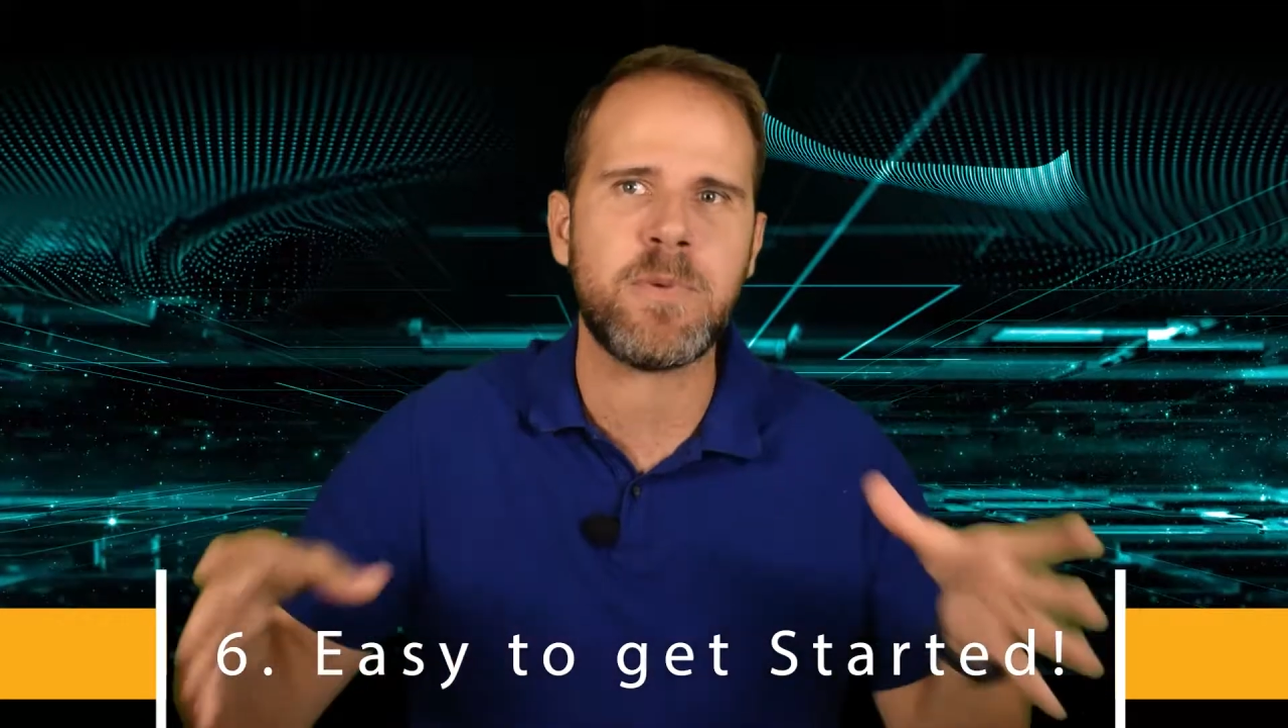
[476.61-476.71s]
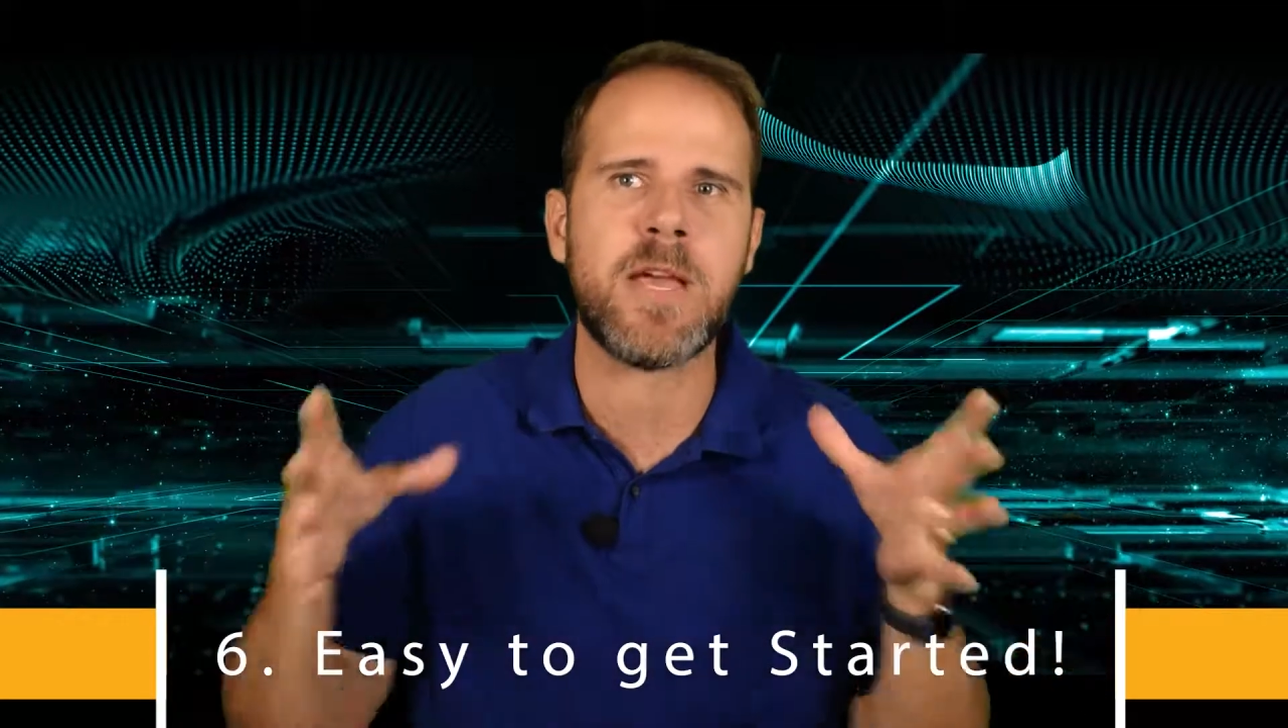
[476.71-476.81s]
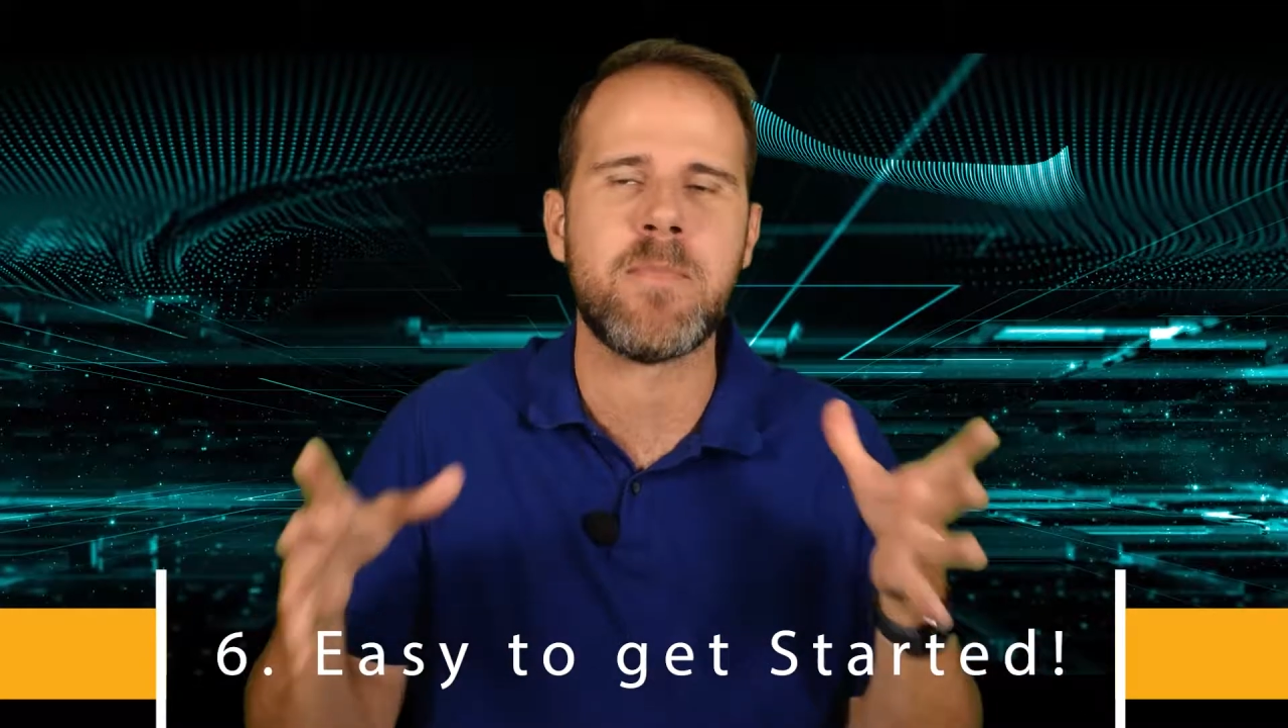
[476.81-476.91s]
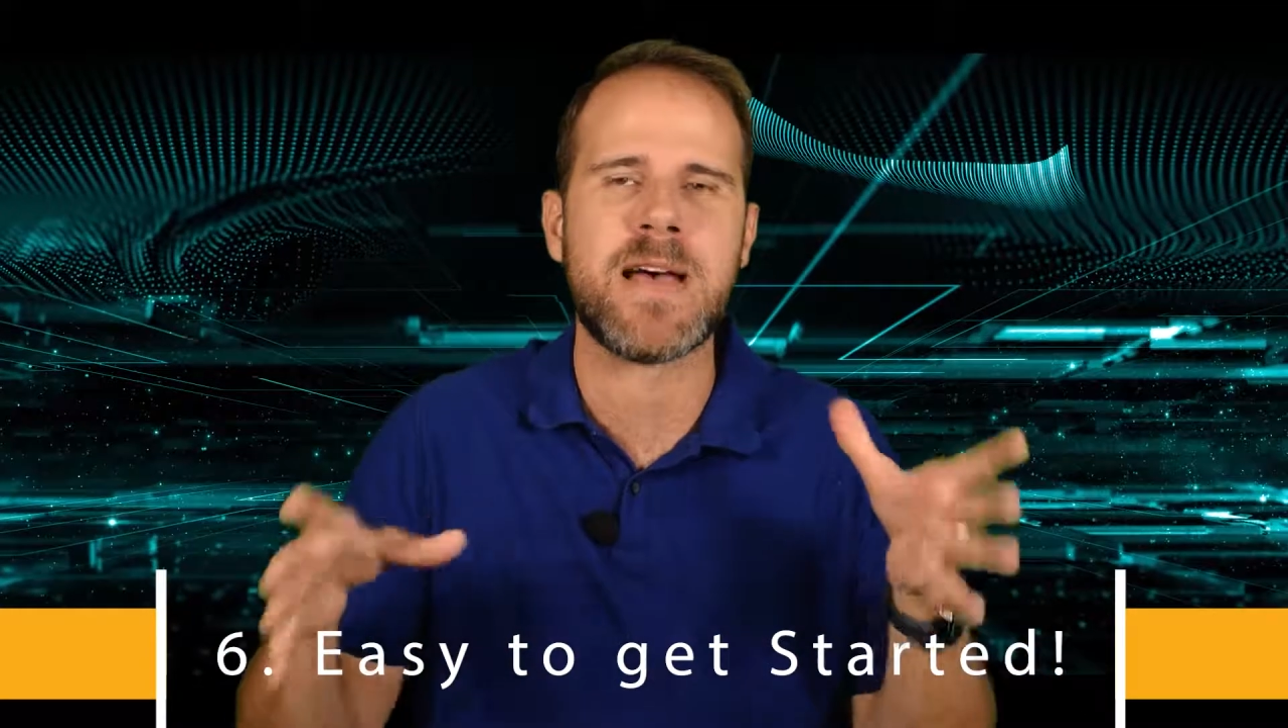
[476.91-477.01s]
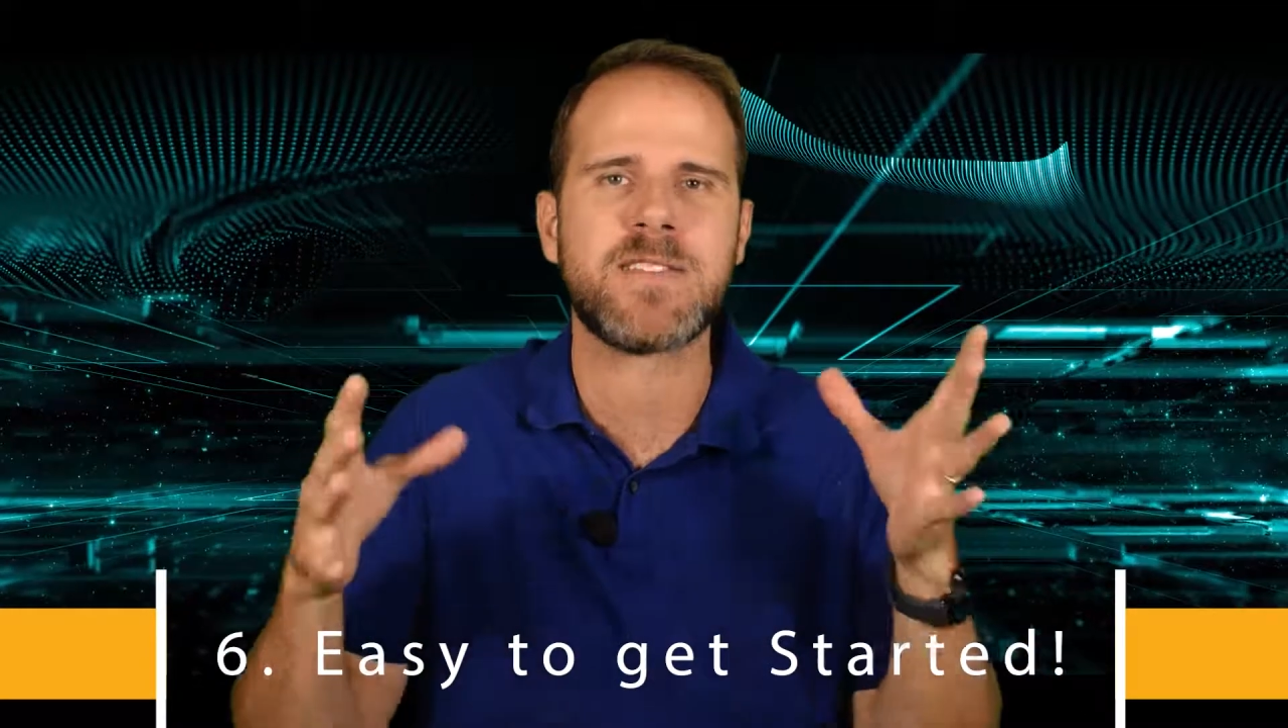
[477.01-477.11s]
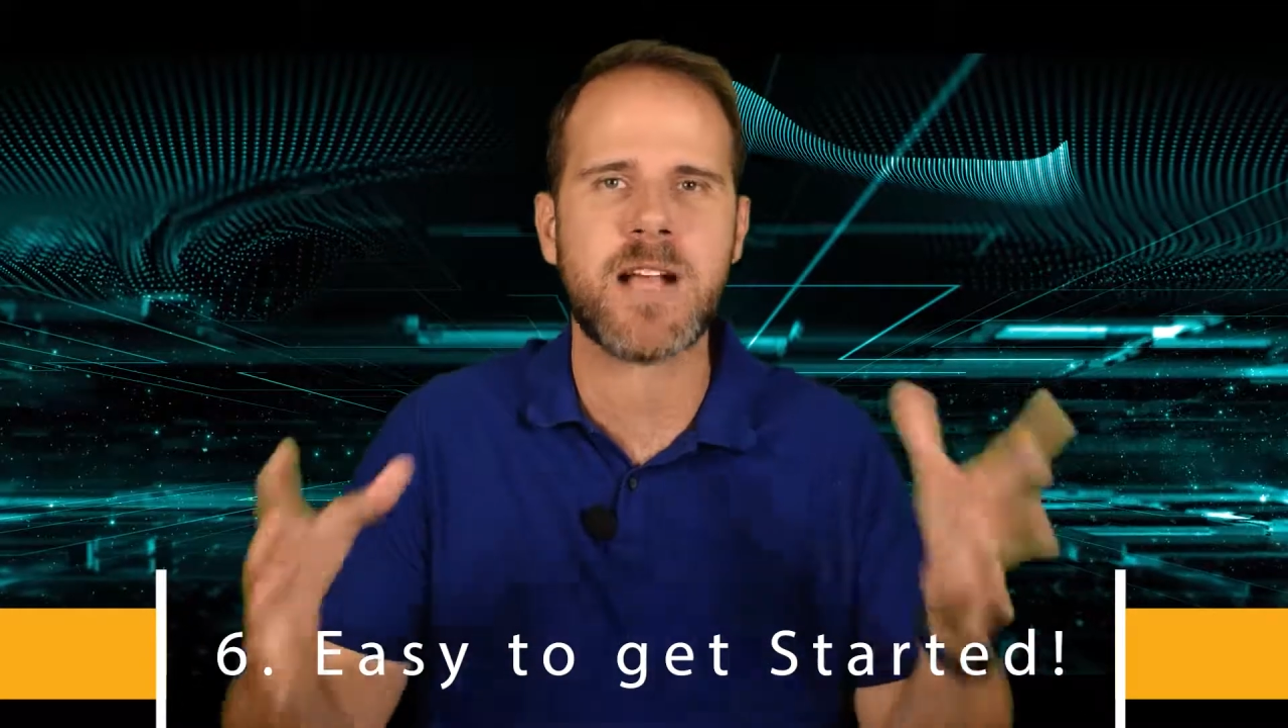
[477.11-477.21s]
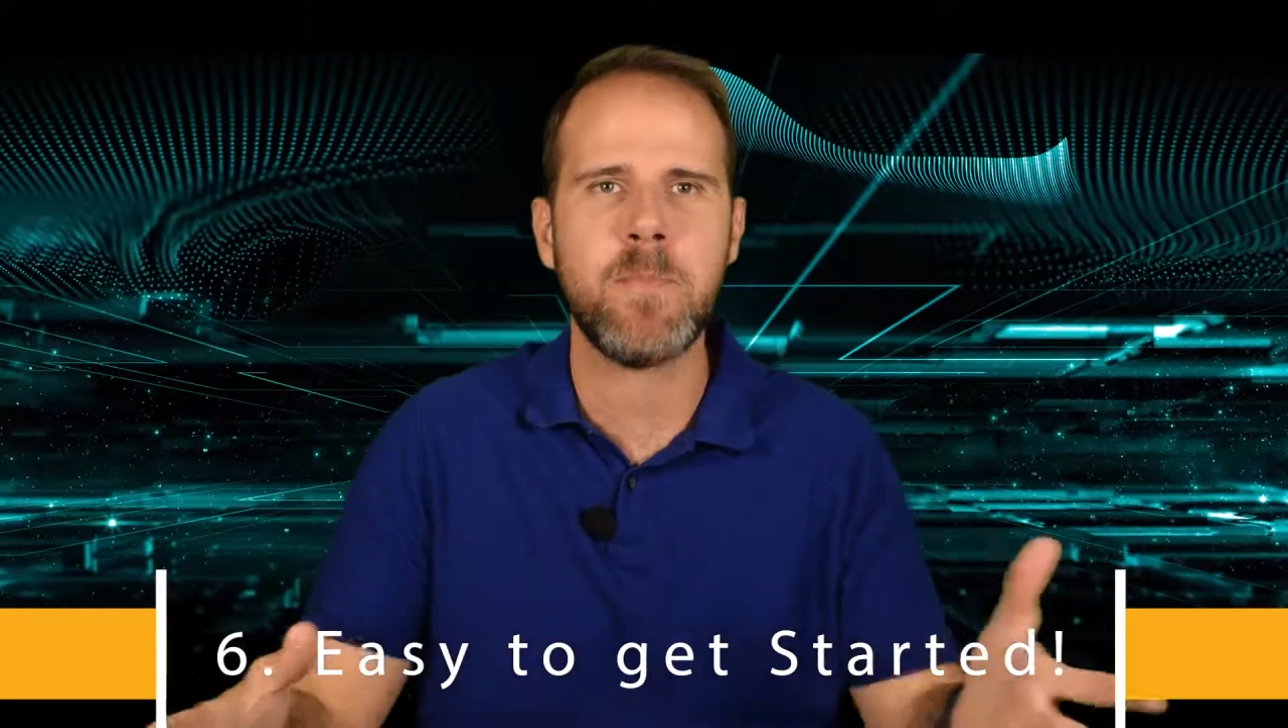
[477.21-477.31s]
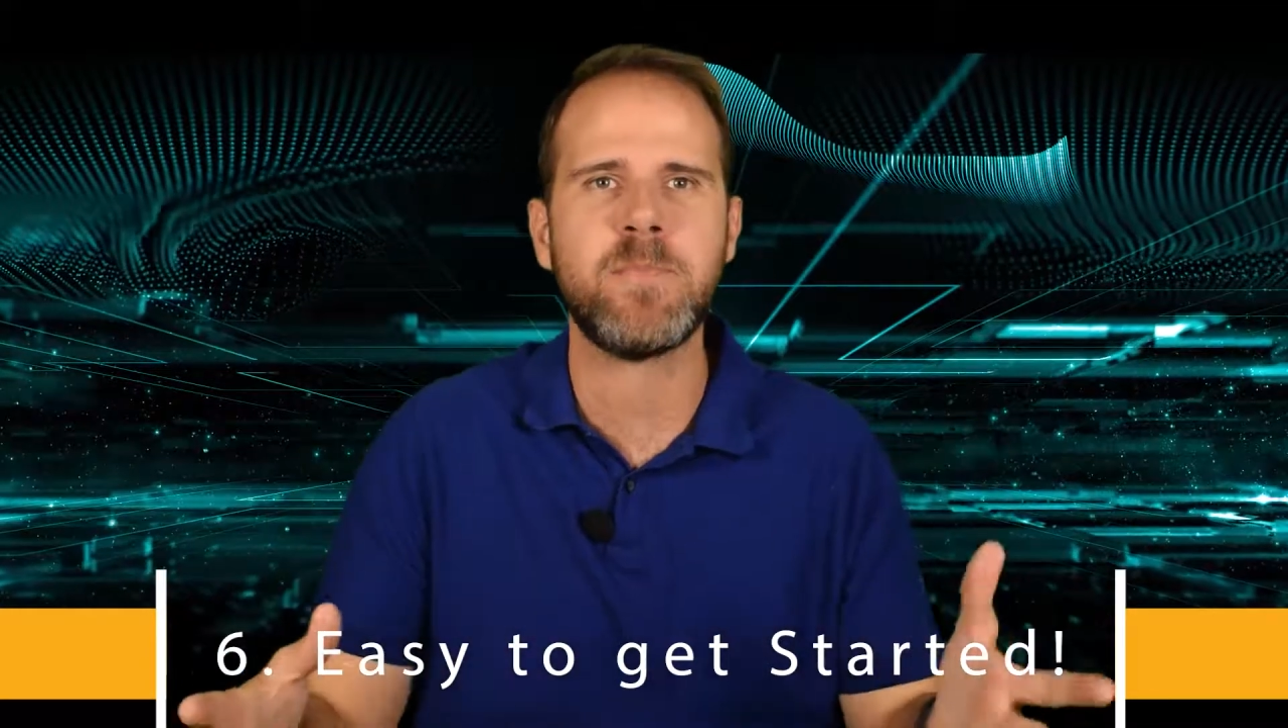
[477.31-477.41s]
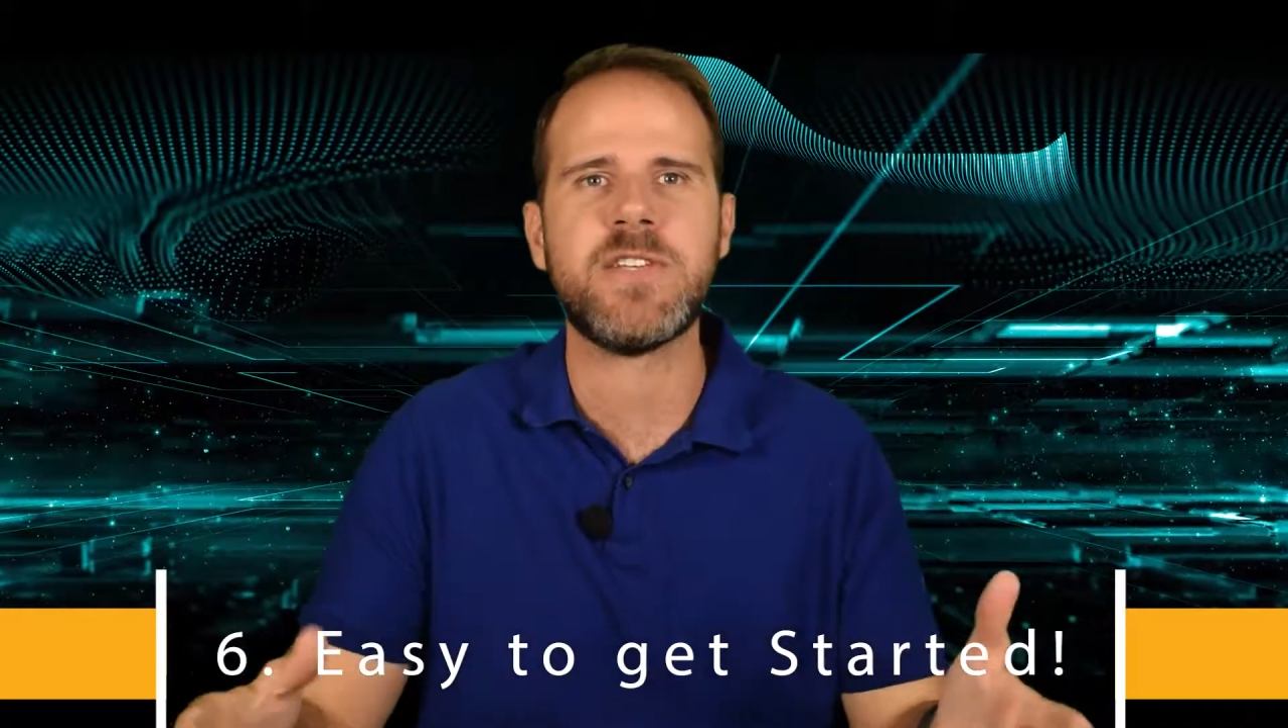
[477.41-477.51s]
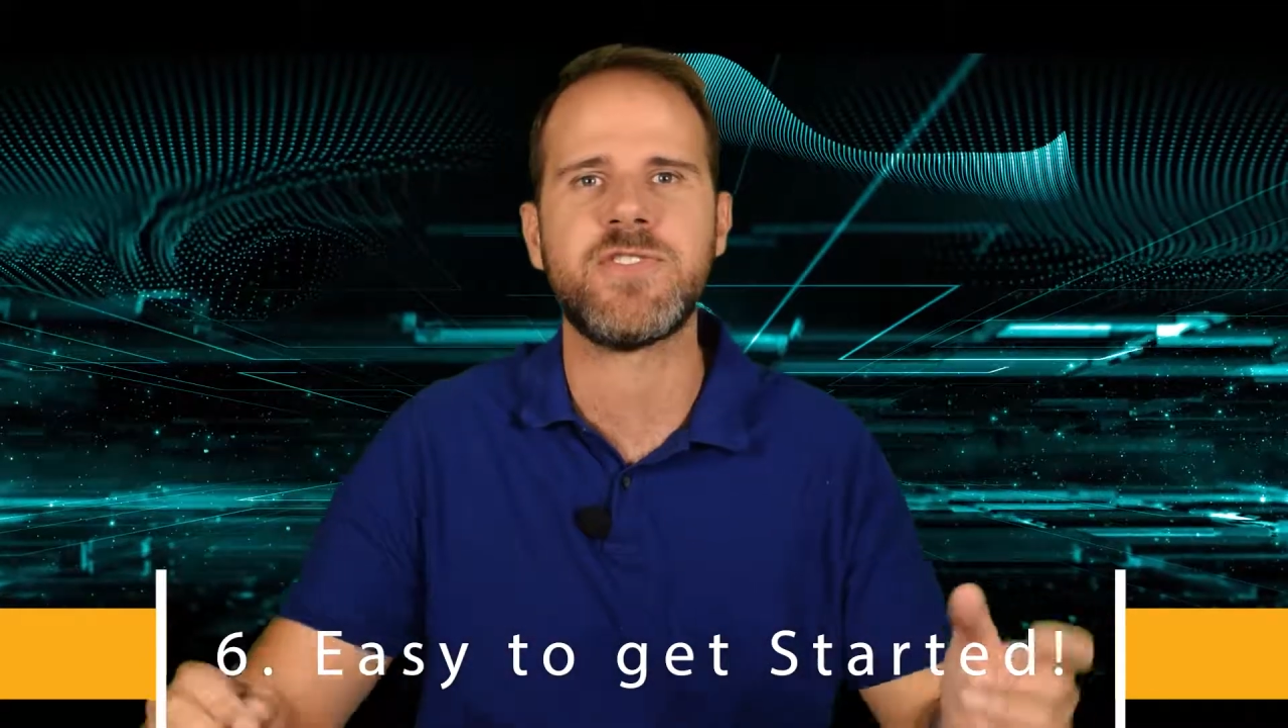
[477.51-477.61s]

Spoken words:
PMS company,